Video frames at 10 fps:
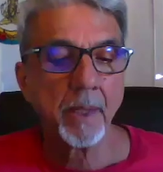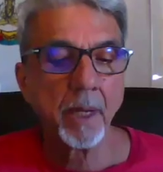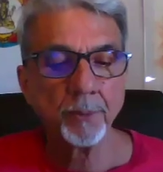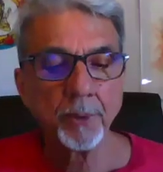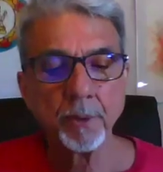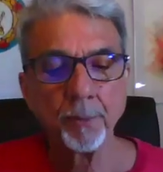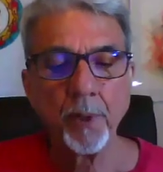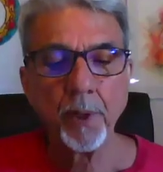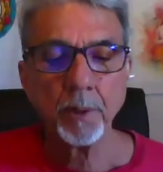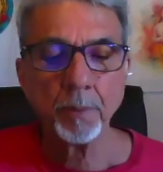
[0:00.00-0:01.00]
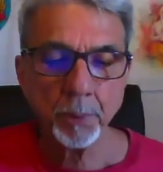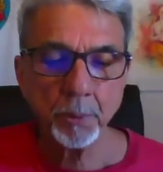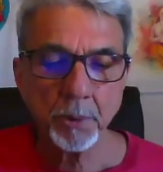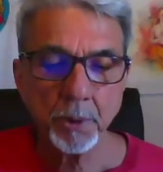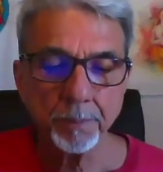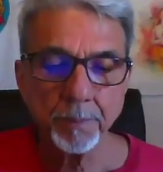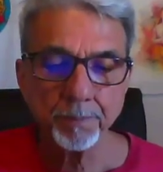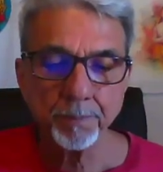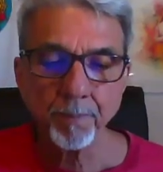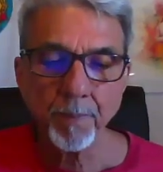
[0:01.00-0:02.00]
After the failure, puja.
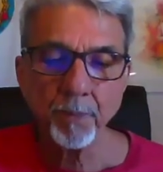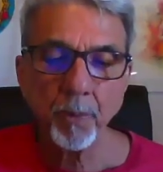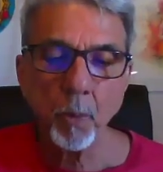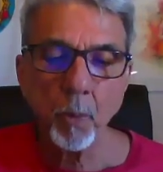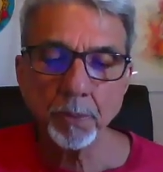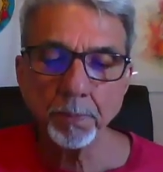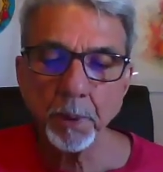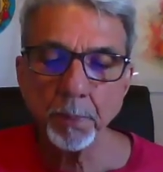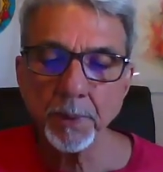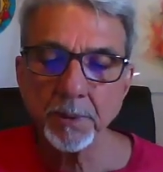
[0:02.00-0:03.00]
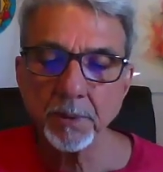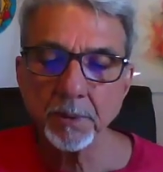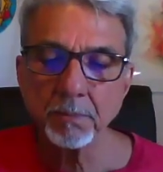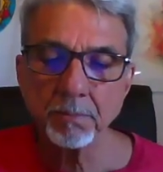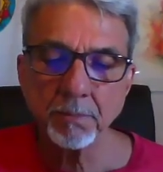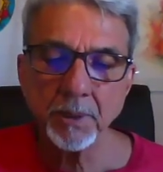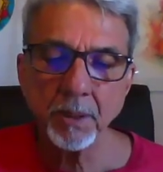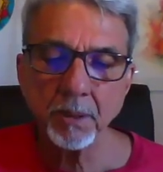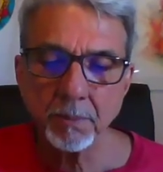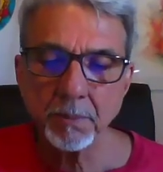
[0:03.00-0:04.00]
For what purpose?
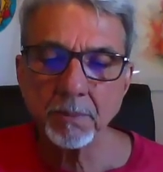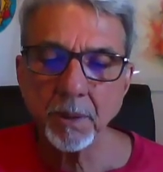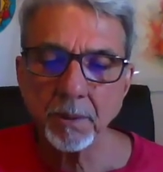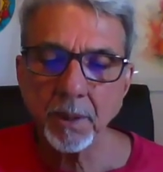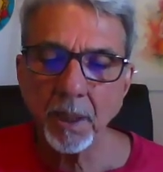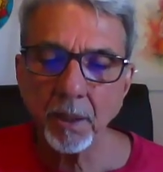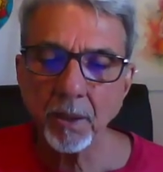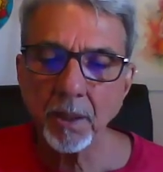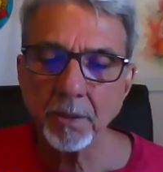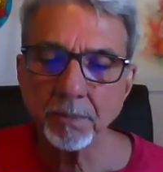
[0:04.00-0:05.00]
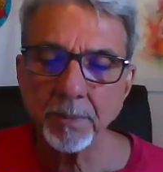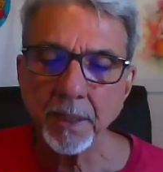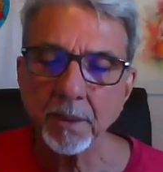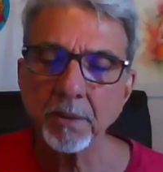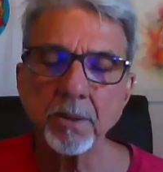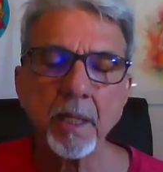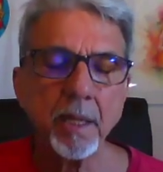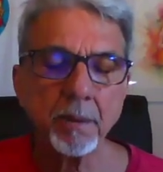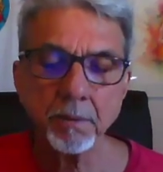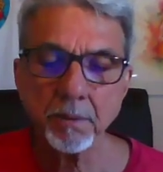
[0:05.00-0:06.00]
No? Okay, Lord, I
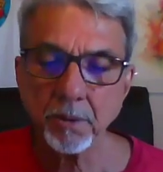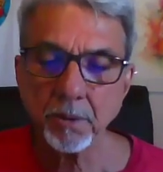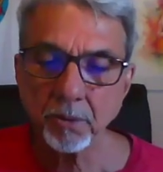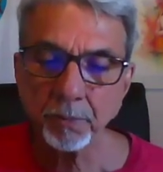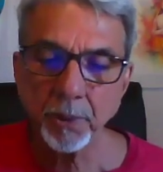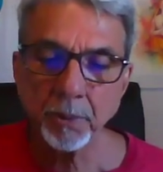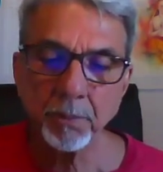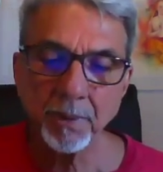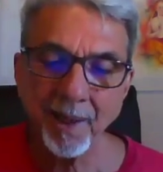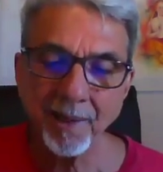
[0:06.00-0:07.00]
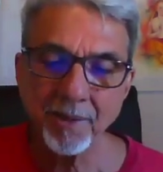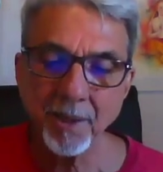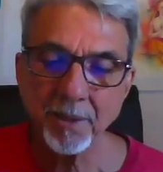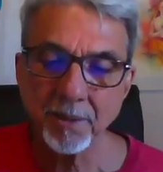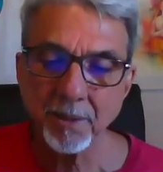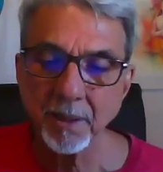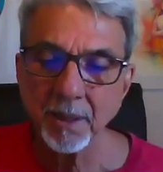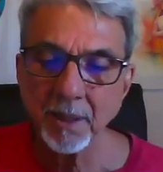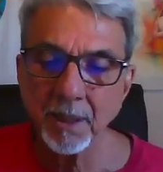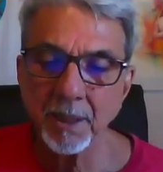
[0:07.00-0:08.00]
understand your supreme intelligence,
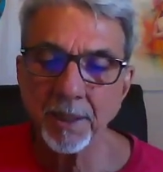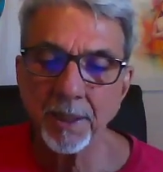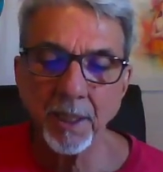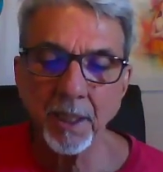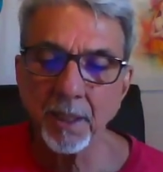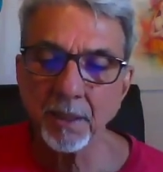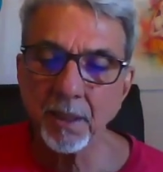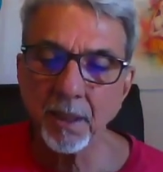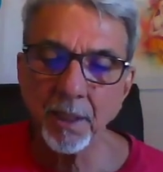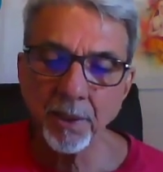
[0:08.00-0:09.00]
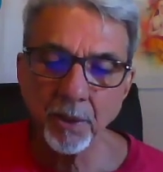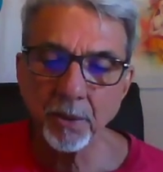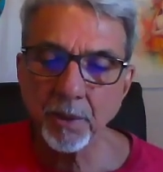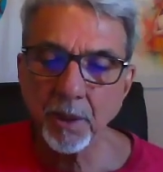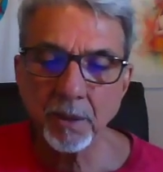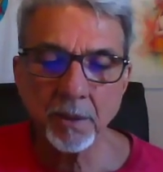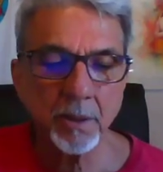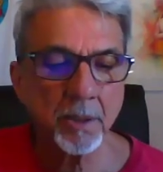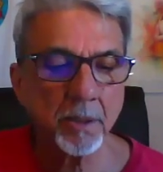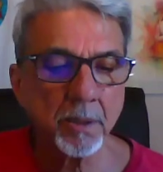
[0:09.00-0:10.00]
and I know that
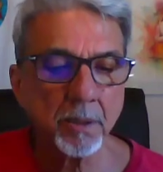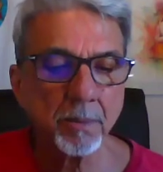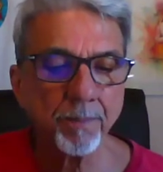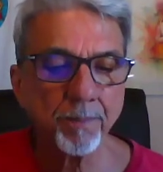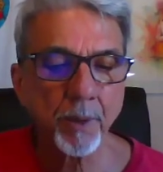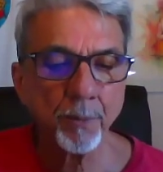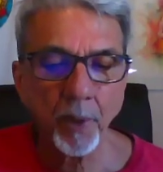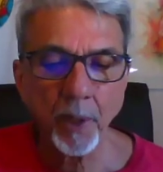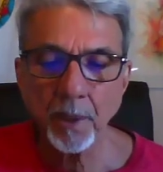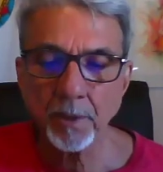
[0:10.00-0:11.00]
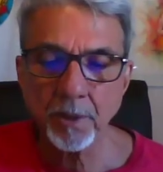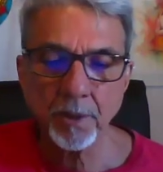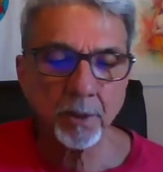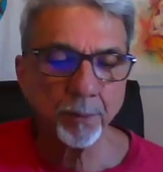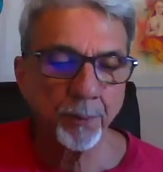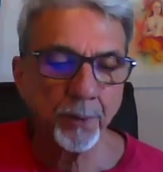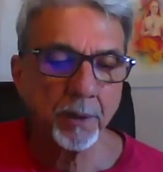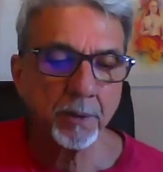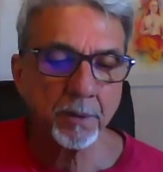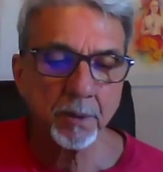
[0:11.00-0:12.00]
this failure, this
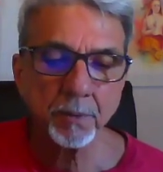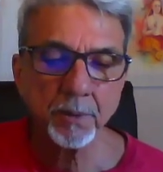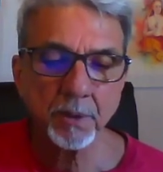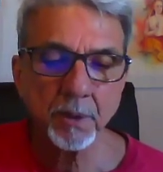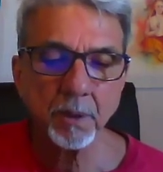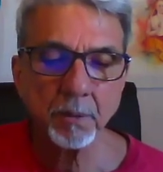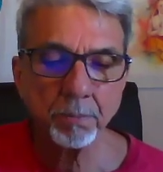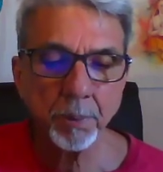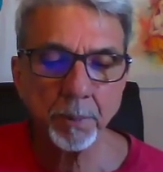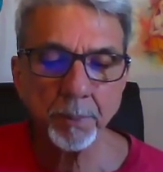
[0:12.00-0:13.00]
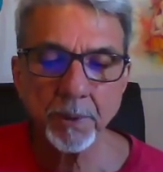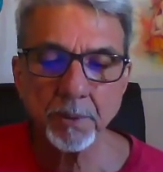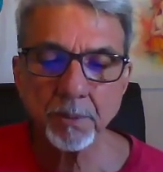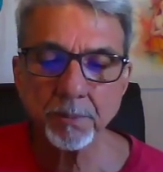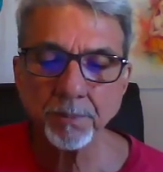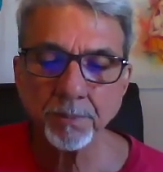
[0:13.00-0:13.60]
defeat serves certain purpose.